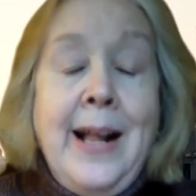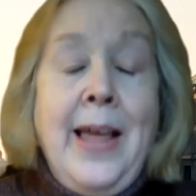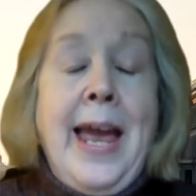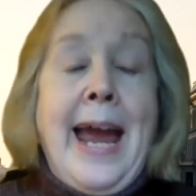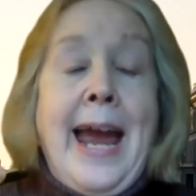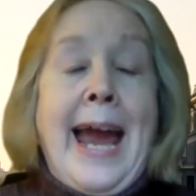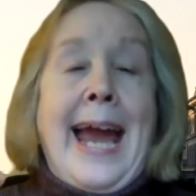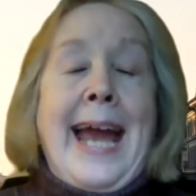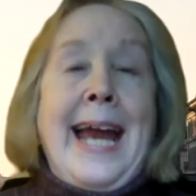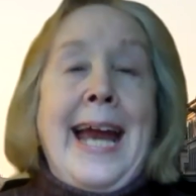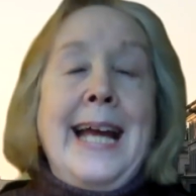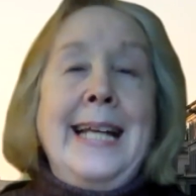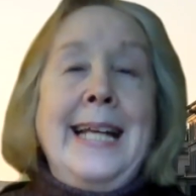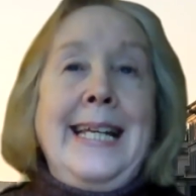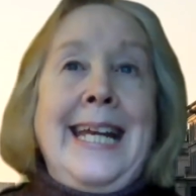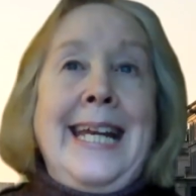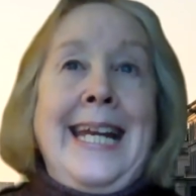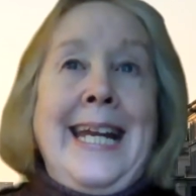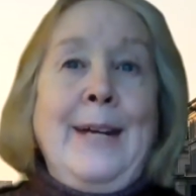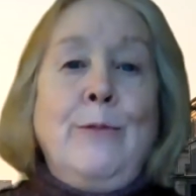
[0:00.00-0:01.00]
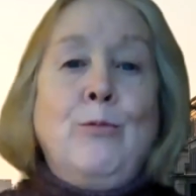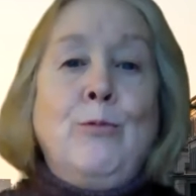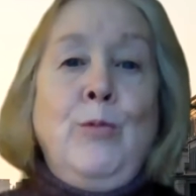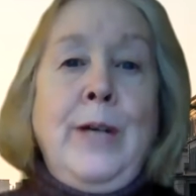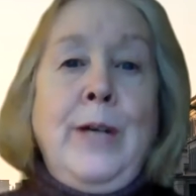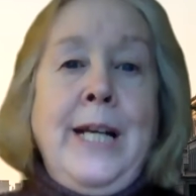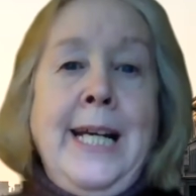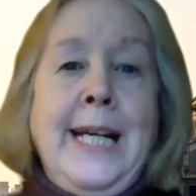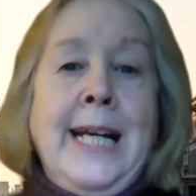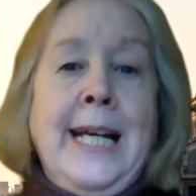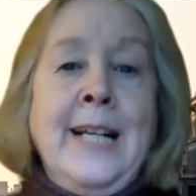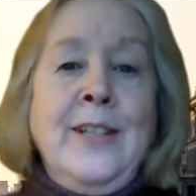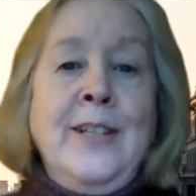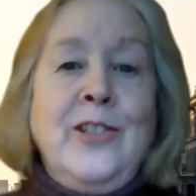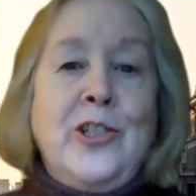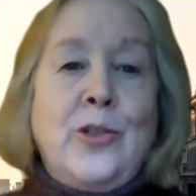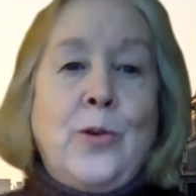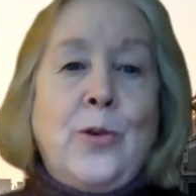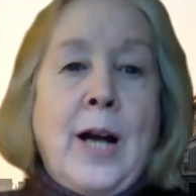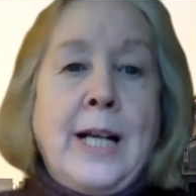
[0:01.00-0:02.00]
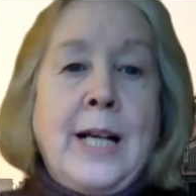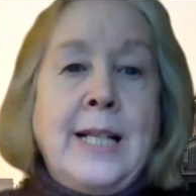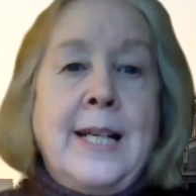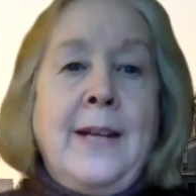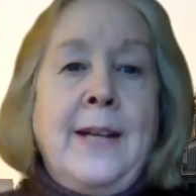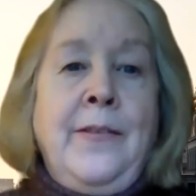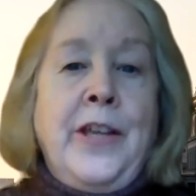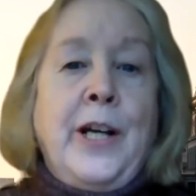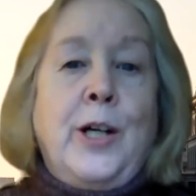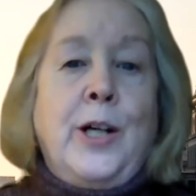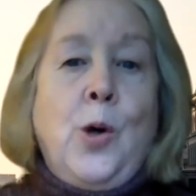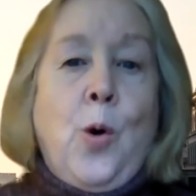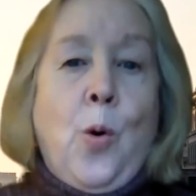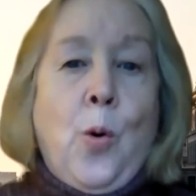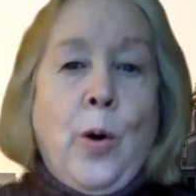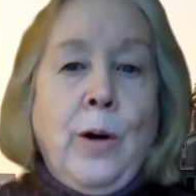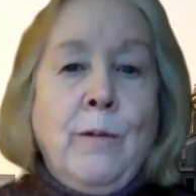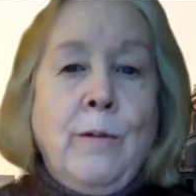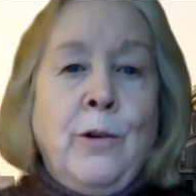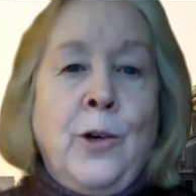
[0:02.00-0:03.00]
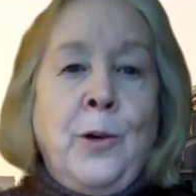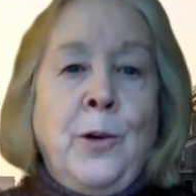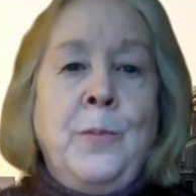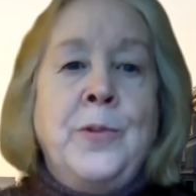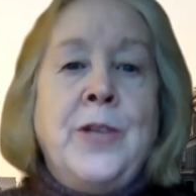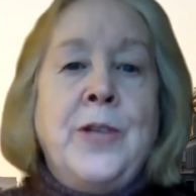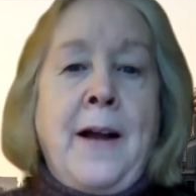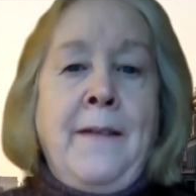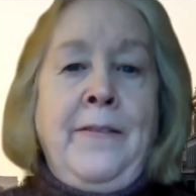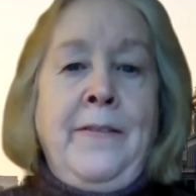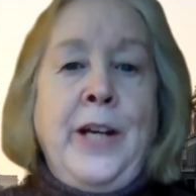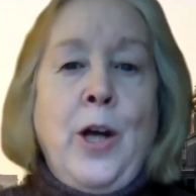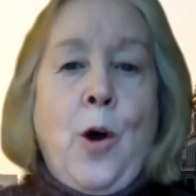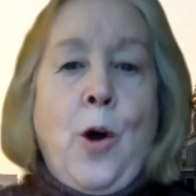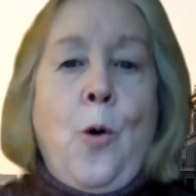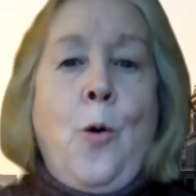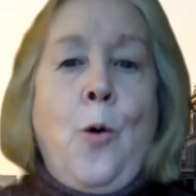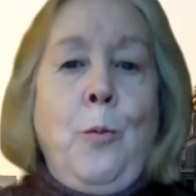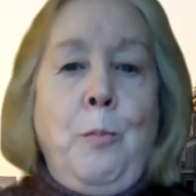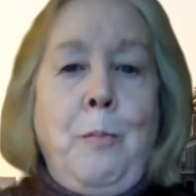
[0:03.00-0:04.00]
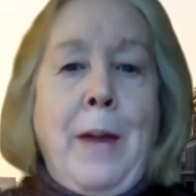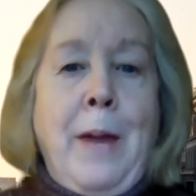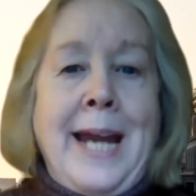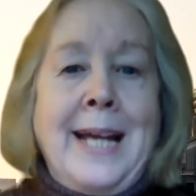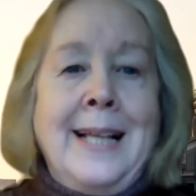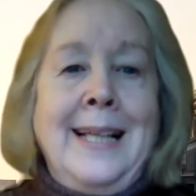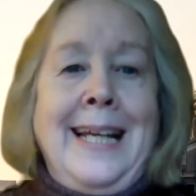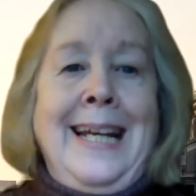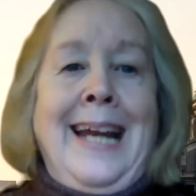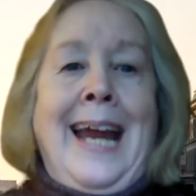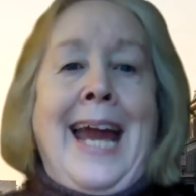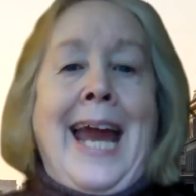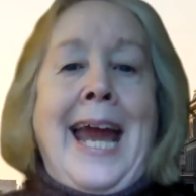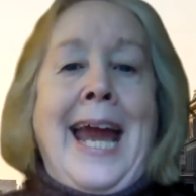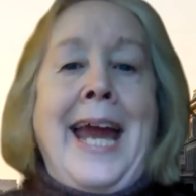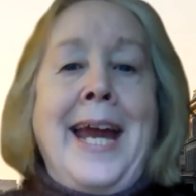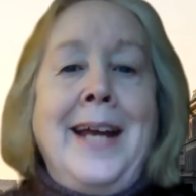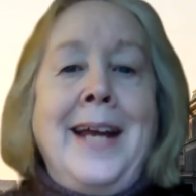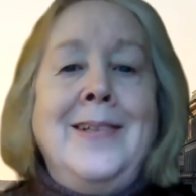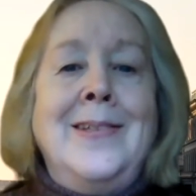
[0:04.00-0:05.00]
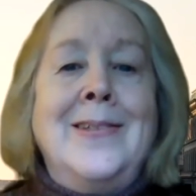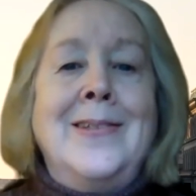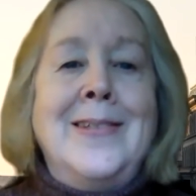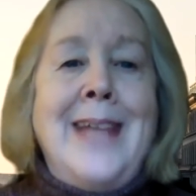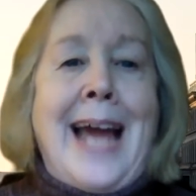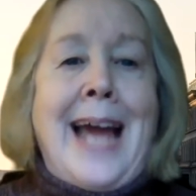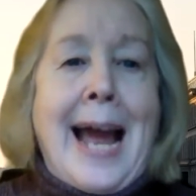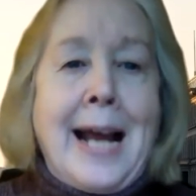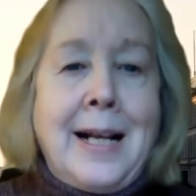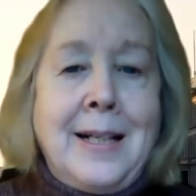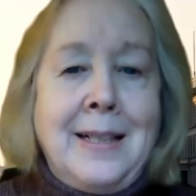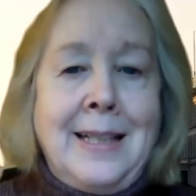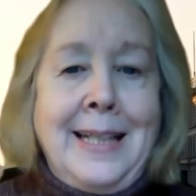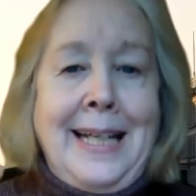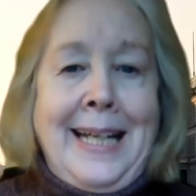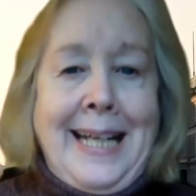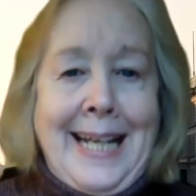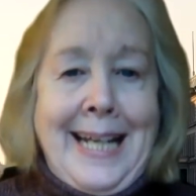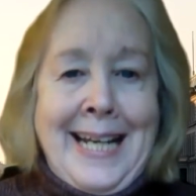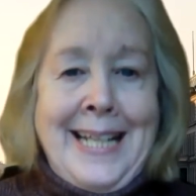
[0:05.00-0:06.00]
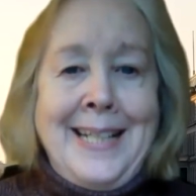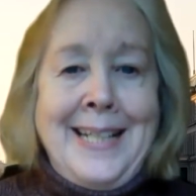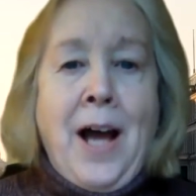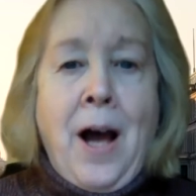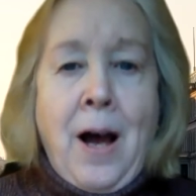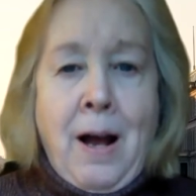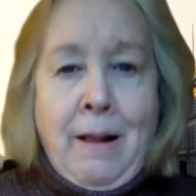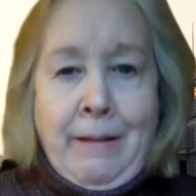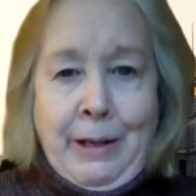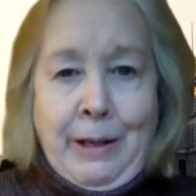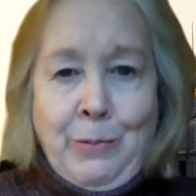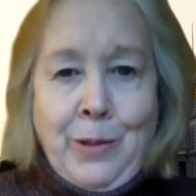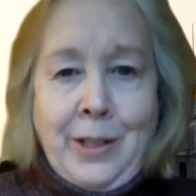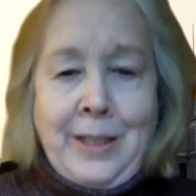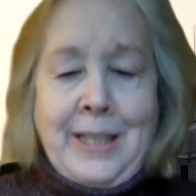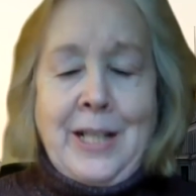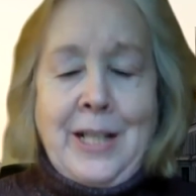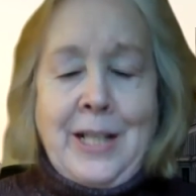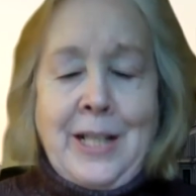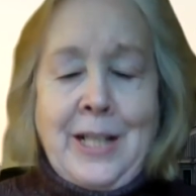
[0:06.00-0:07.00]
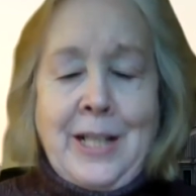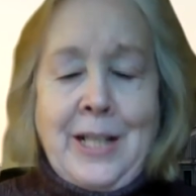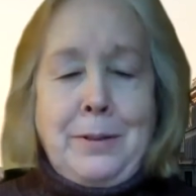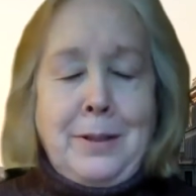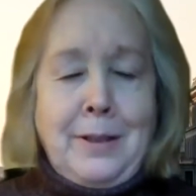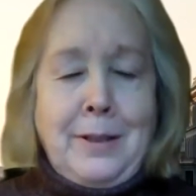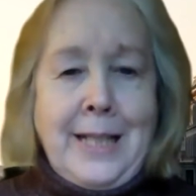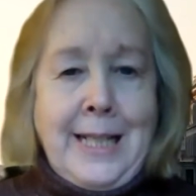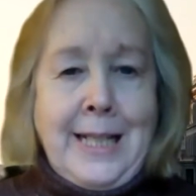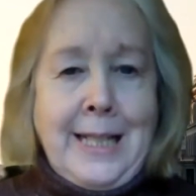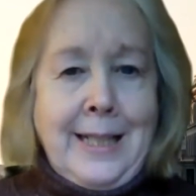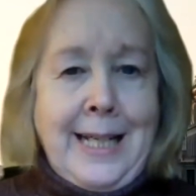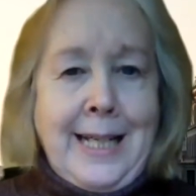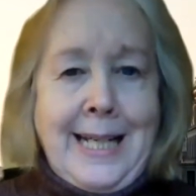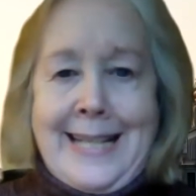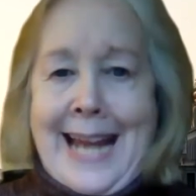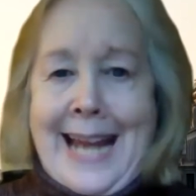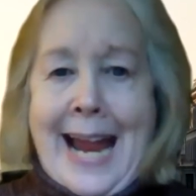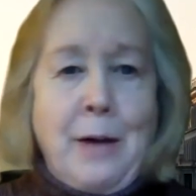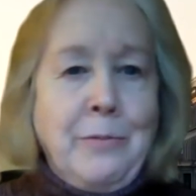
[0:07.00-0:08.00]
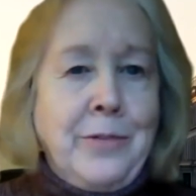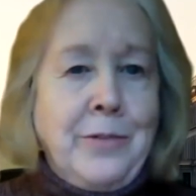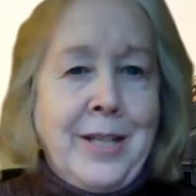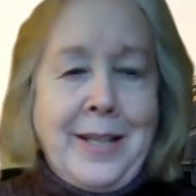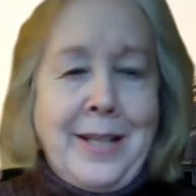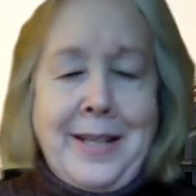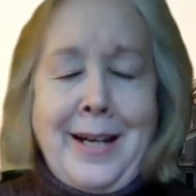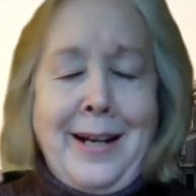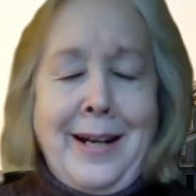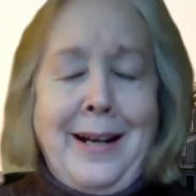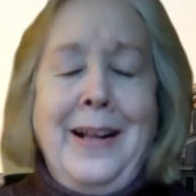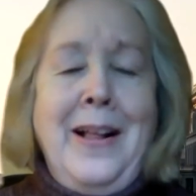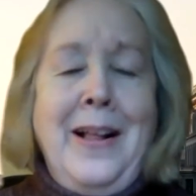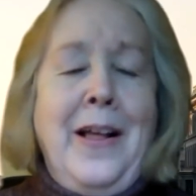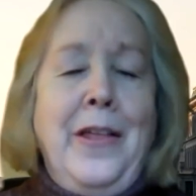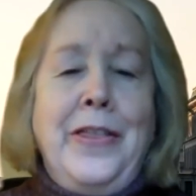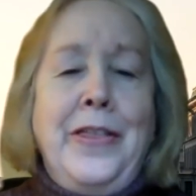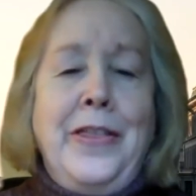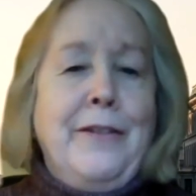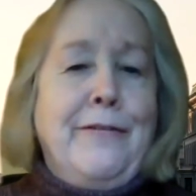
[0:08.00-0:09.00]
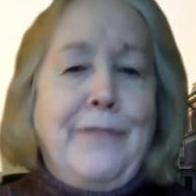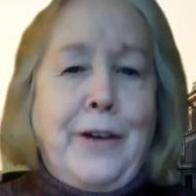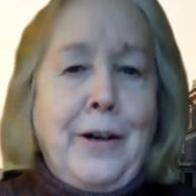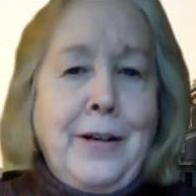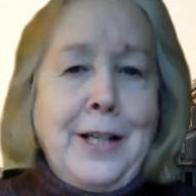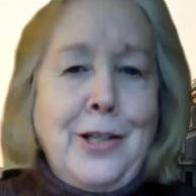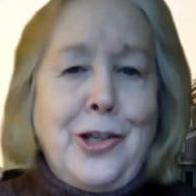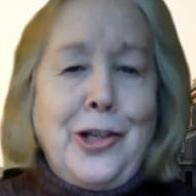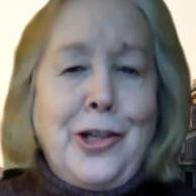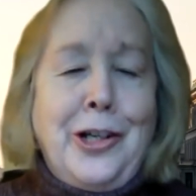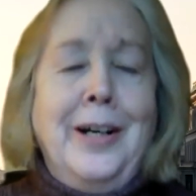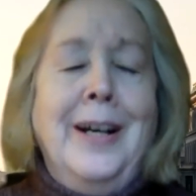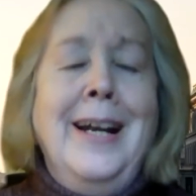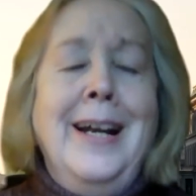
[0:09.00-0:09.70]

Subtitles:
And he reconstructed the courtrooms of the Old Bailey exactly in Hollywood, completely down to the furniture.